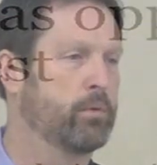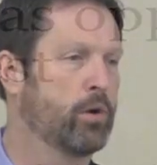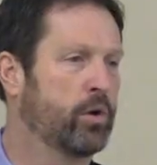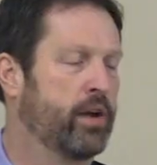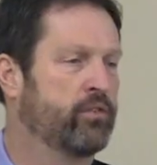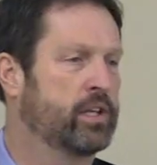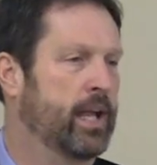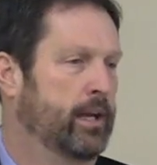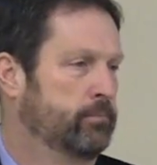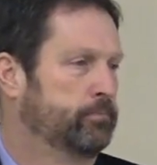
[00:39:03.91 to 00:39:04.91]
Road every
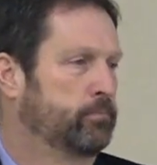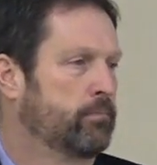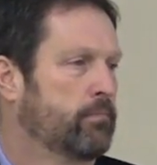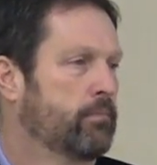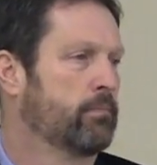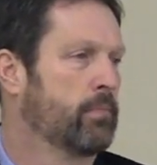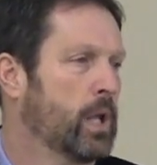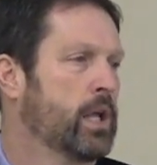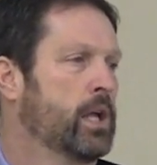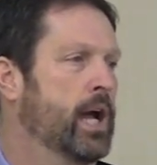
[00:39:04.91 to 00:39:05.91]
day.
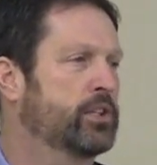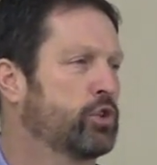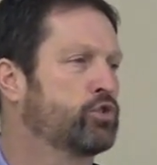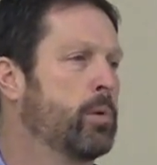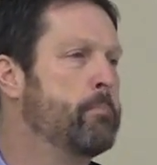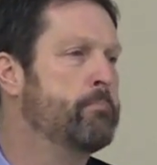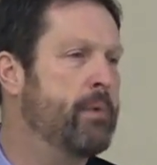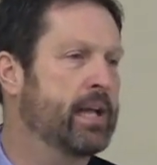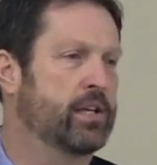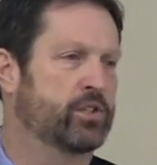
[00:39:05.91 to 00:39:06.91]
That's a
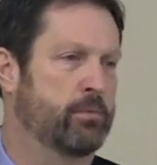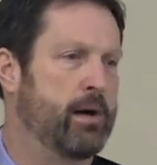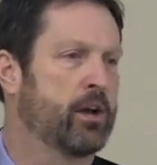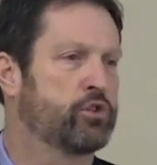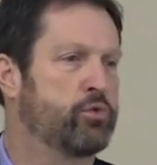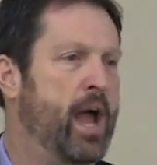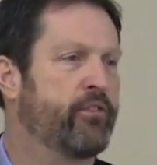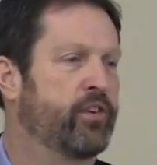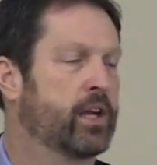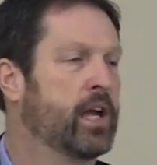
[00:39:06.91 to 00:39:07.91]
tremendous amount of
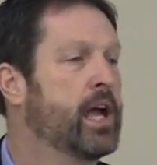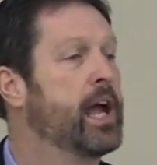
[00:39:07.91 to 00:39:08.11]
traffic,